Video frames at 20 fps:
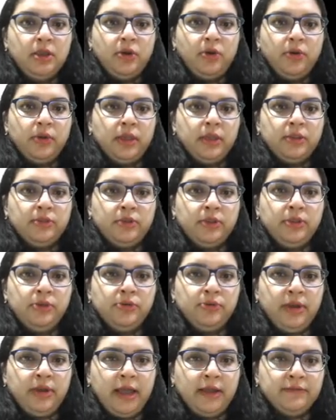Okay, so
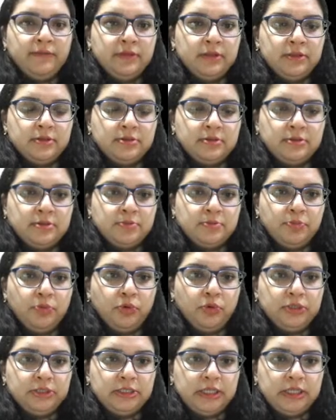you have this boot